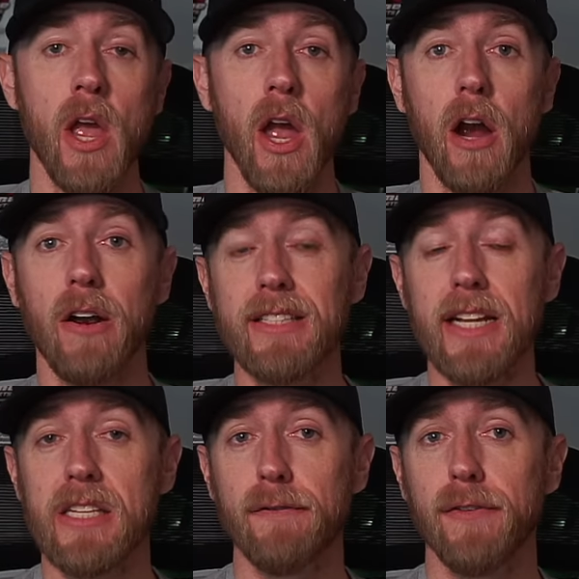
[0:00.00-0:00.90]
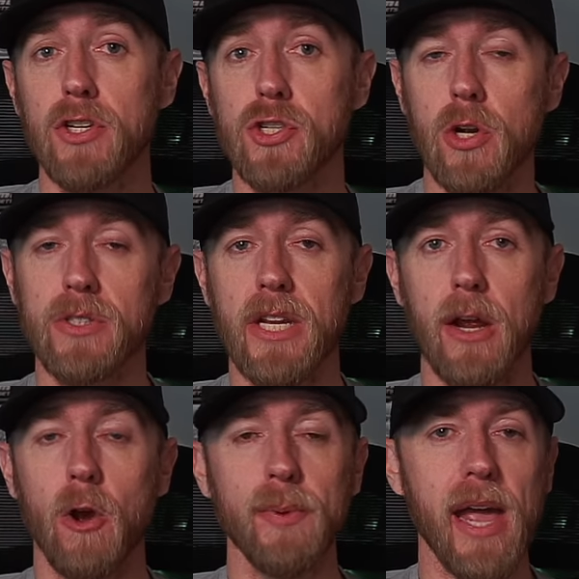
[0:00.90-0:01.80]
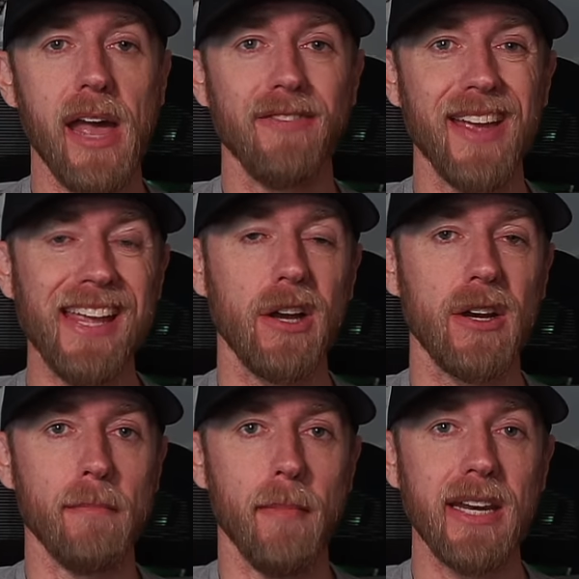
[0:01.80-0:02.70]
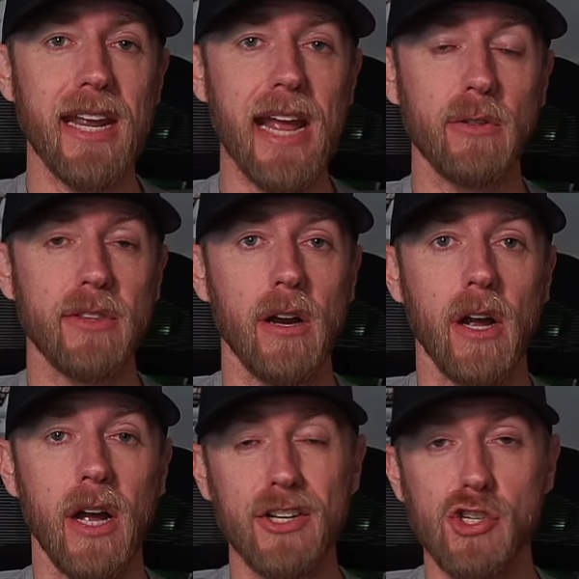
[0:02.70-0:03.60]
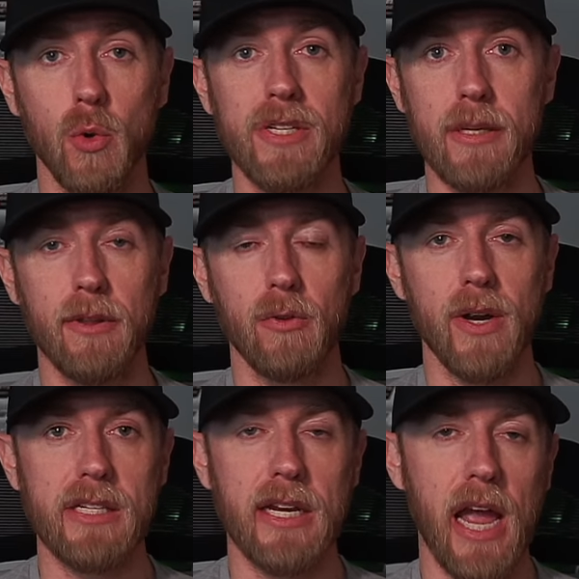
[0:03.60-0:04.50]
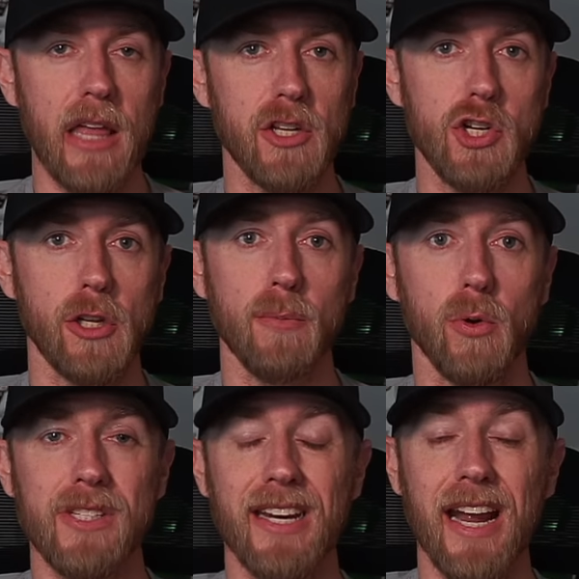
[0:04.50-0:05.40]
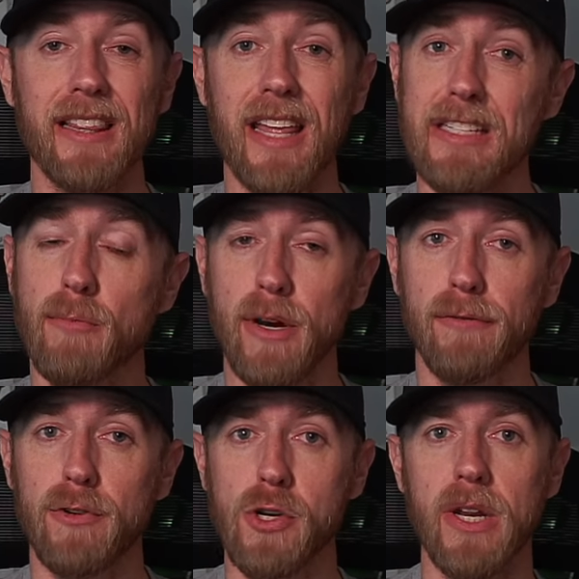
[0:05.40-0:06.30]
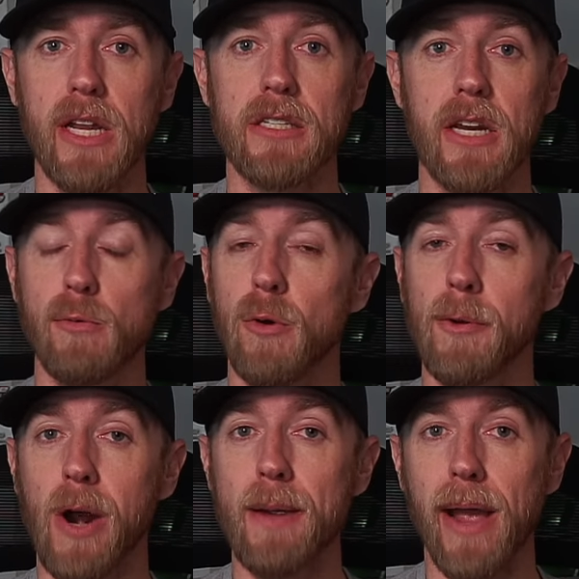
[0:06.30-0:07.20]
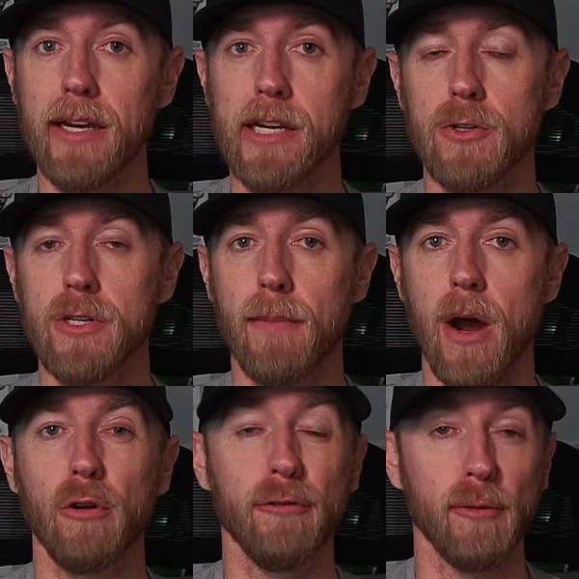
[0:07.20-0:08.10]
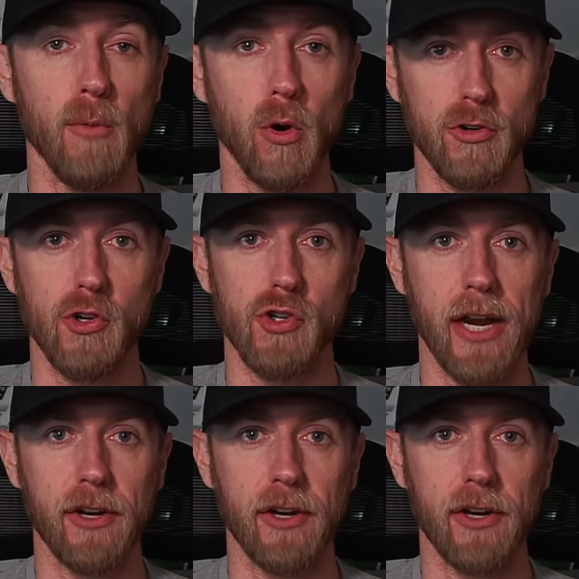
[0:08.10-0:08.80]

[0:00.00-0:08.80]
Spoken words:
All right, that's it for the show today. Hope you have a good Monday out there. Enjoy some of the racing at the Chili Bowl tonight. Thanks, everybody, for tuning in today. We'll be right back here tomorrow for more Dirt Tracker